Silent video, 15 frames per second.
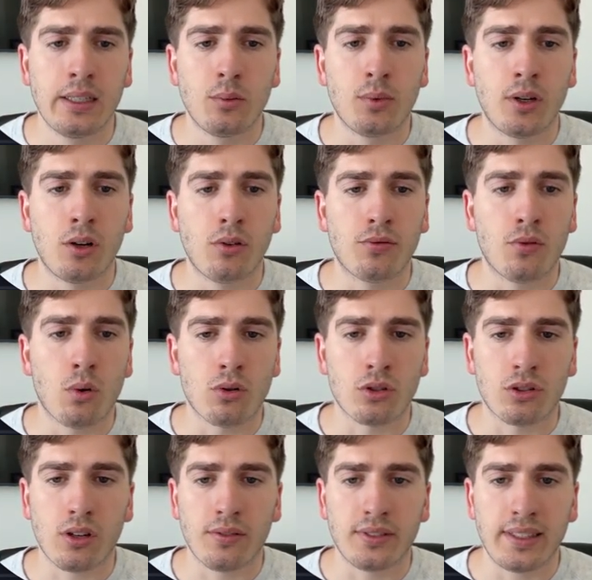Well, of
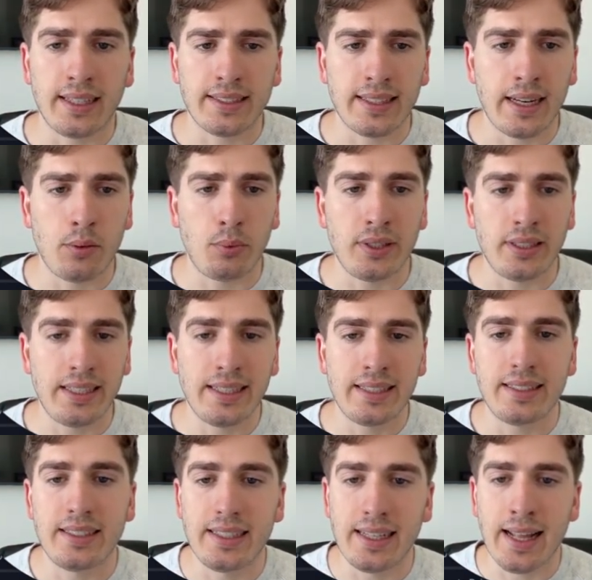course, after yesterday, we
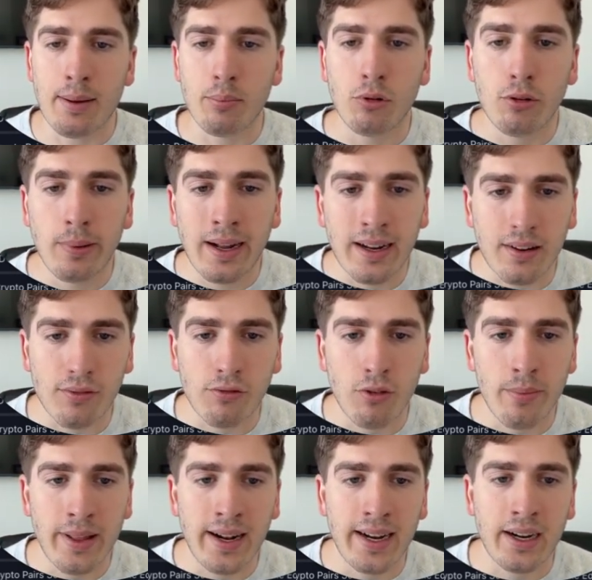did see that pullback
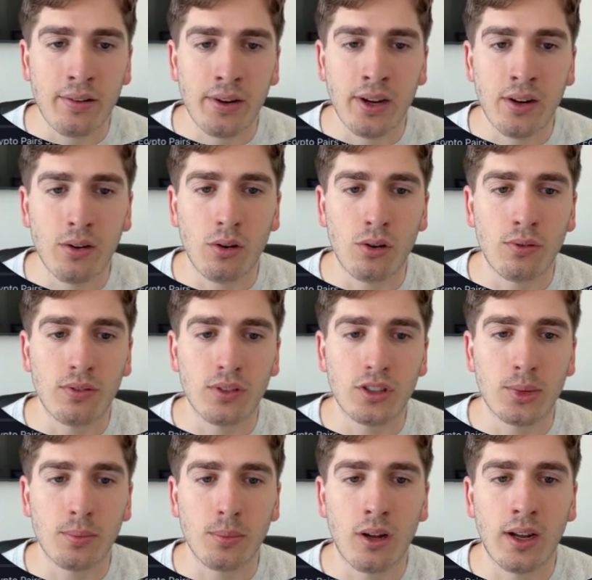from that area of
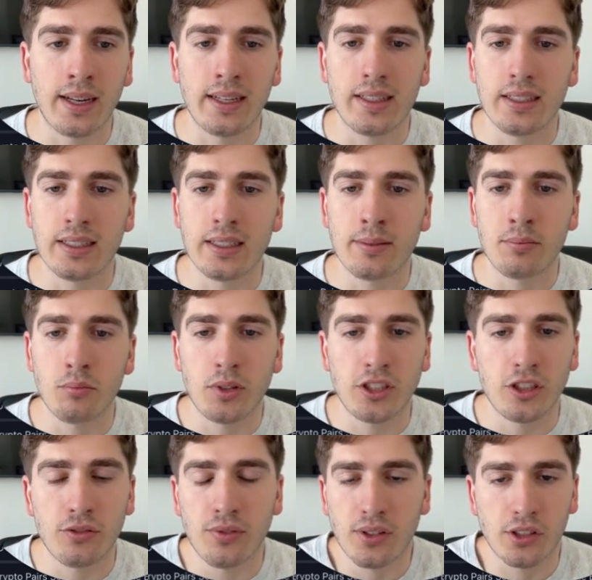supply, which
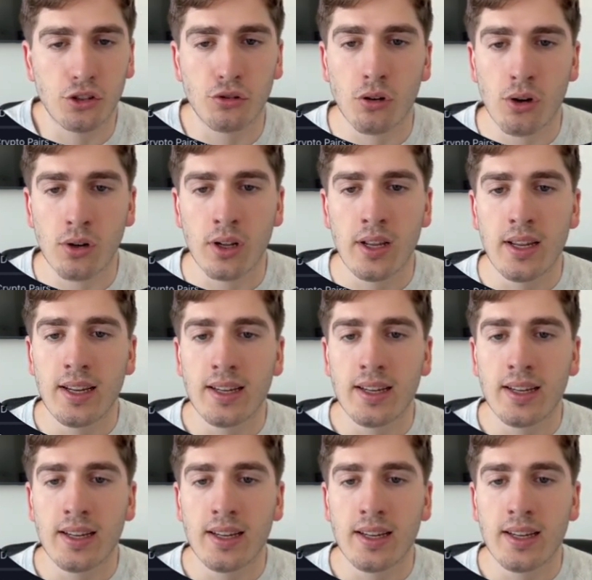is very strong,